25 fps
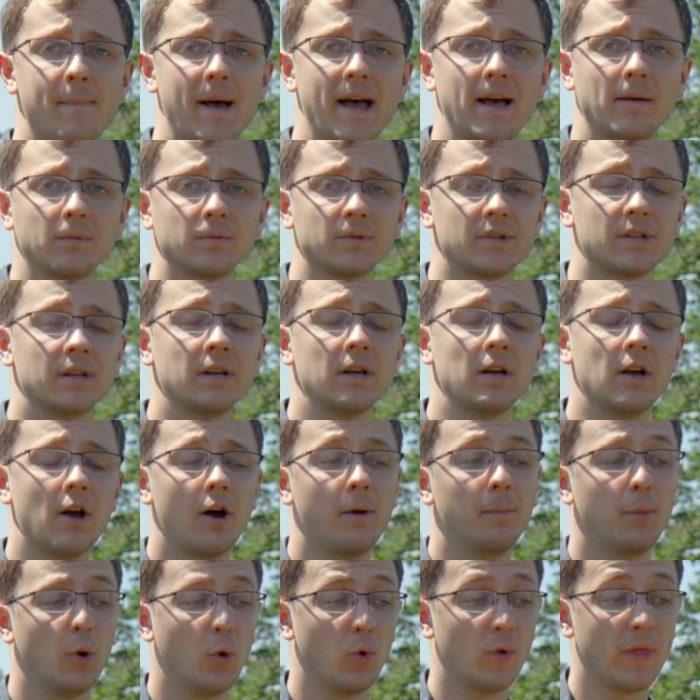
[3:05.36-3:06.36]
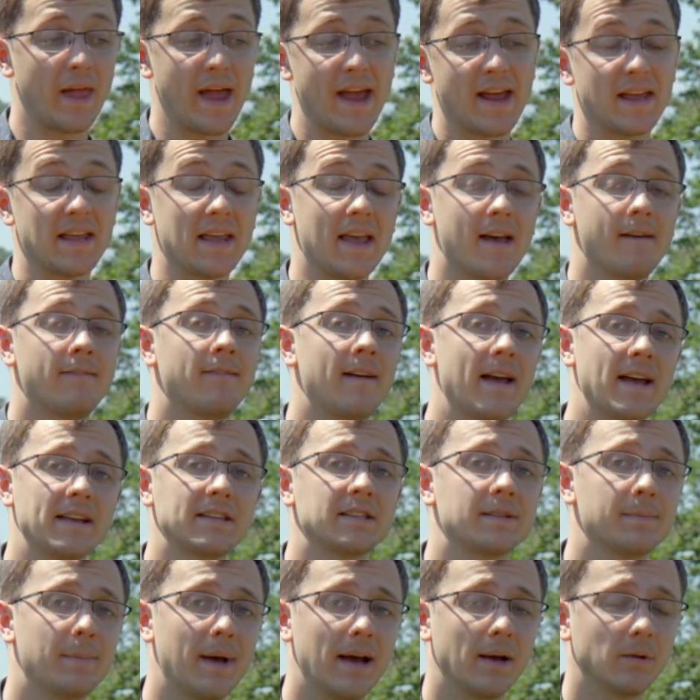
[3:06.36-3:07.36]
mount or their
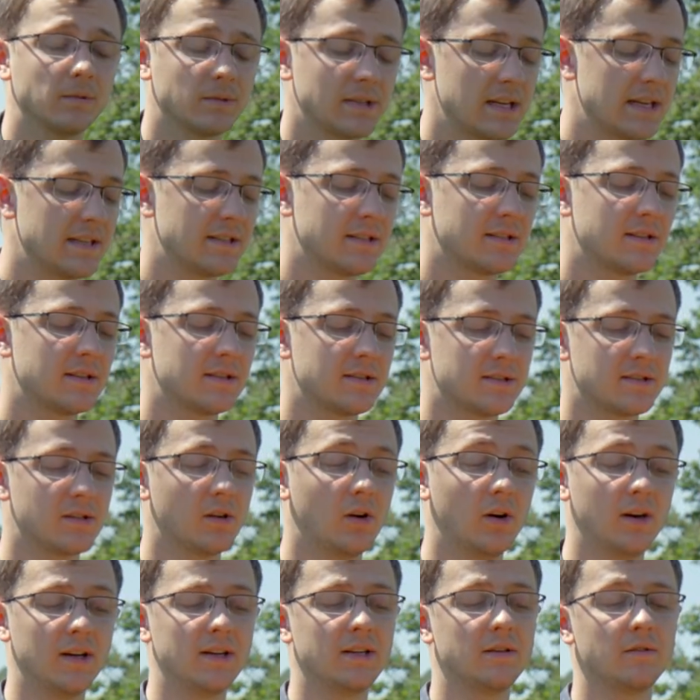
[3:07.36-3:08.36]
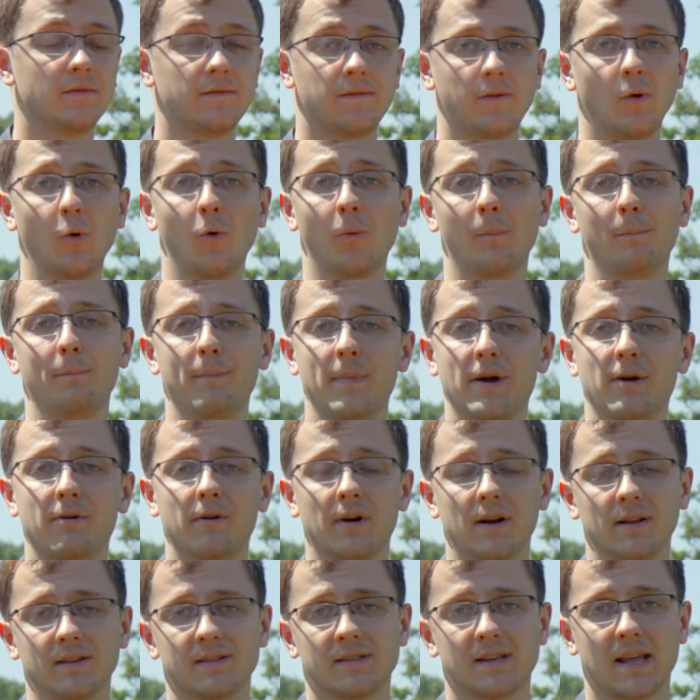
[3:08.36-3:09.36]
EFS mount. It's designed for
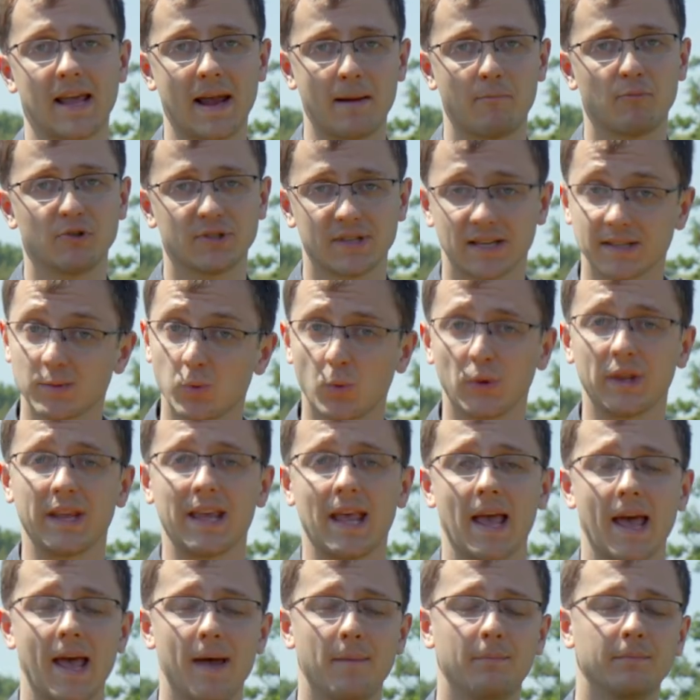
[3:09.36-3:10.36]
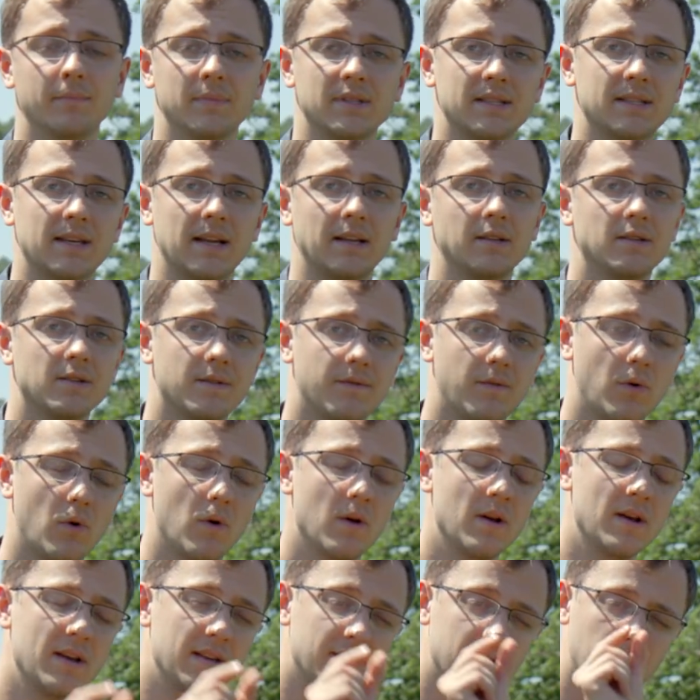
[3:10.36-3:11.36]
mirrorless cameras. That's what the M stands
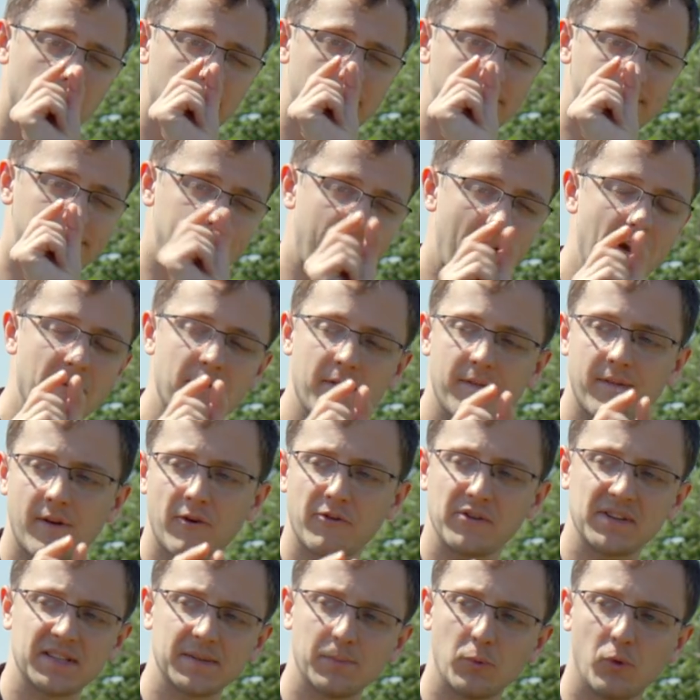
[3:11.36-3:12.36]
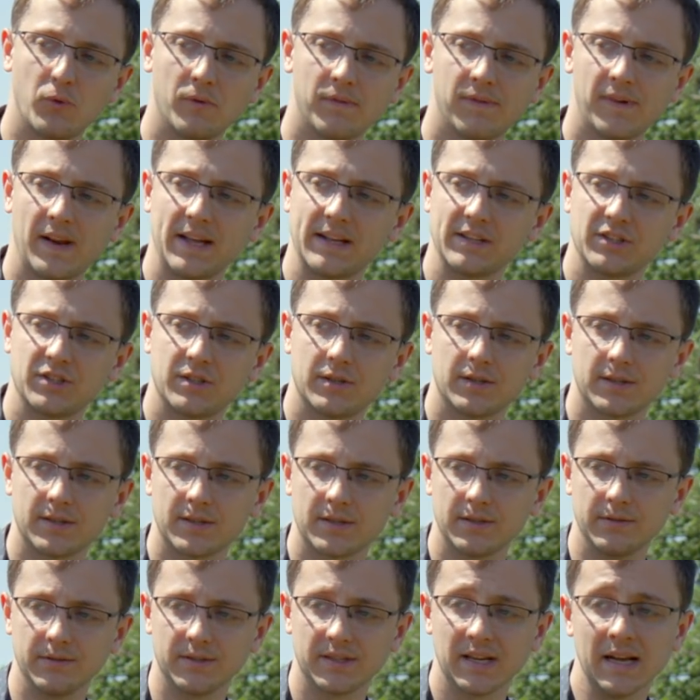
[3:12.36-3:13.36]
for. It's got a very, very small flange
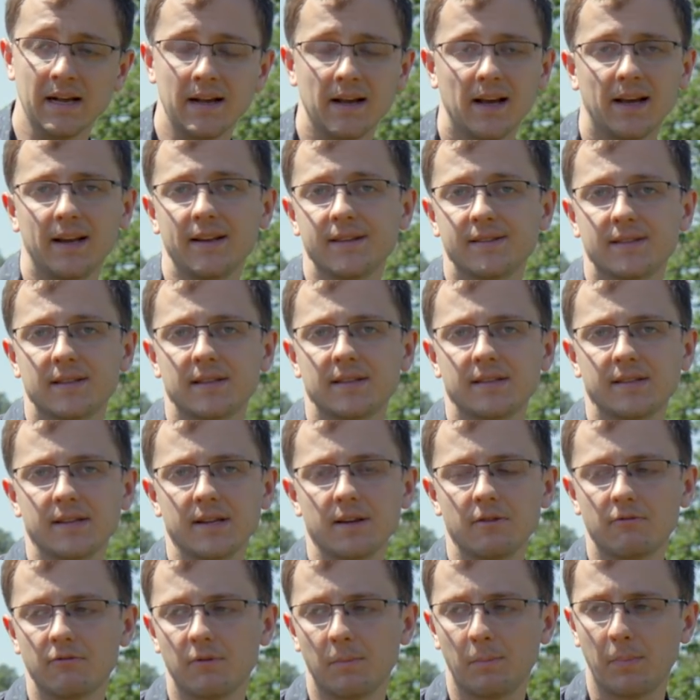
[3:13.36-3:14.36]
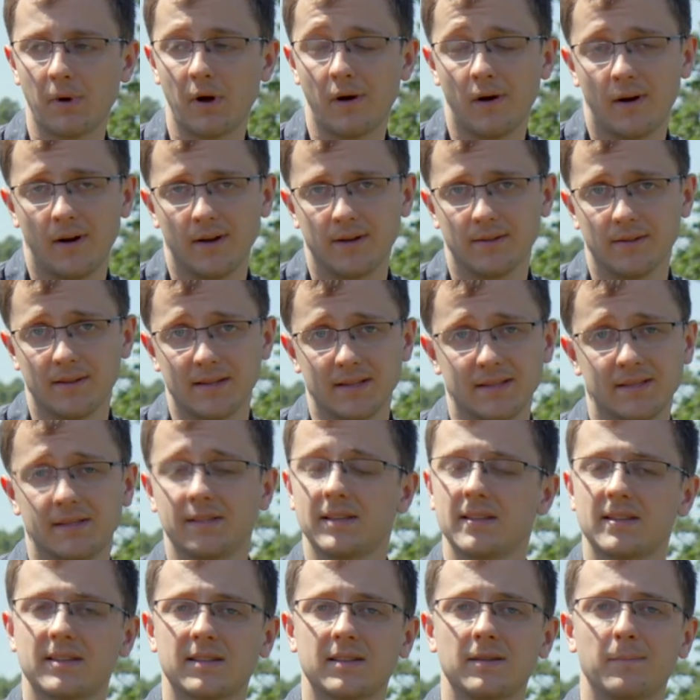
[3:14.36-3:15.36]
distance and is the secret behind this
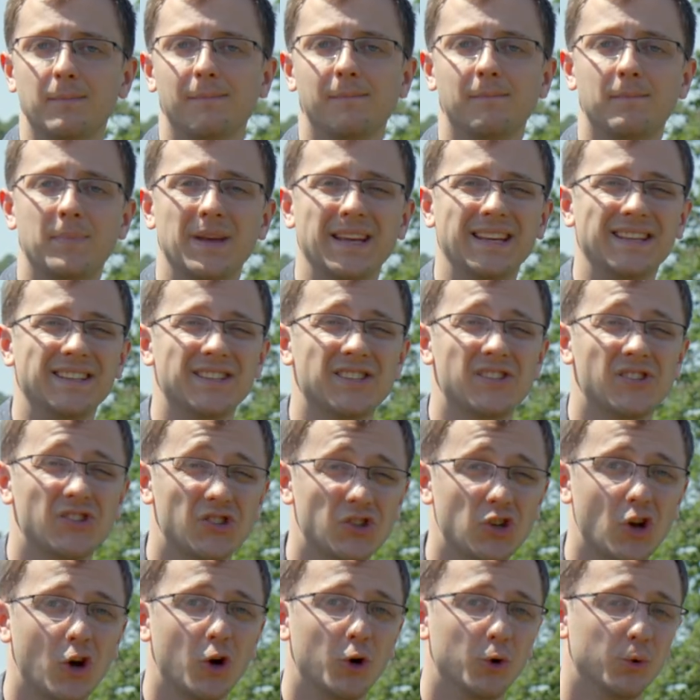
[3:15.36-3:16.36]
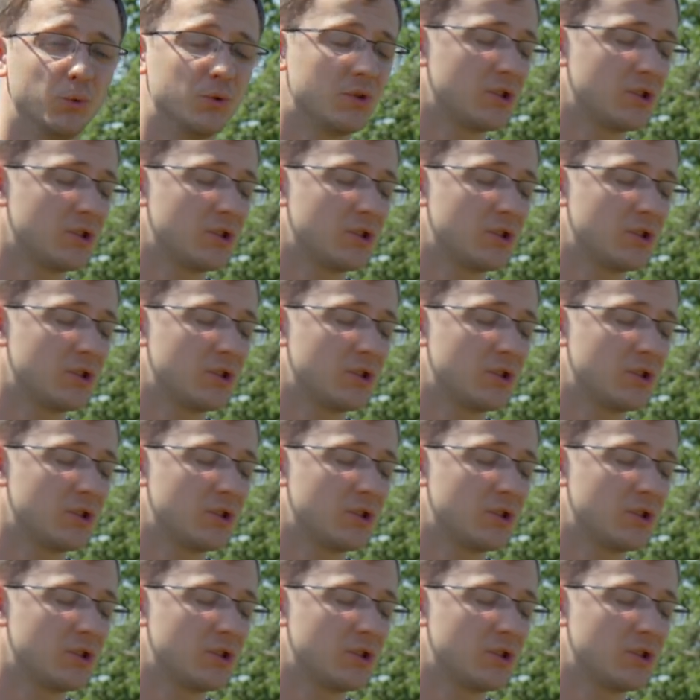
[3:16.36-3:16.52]
system being so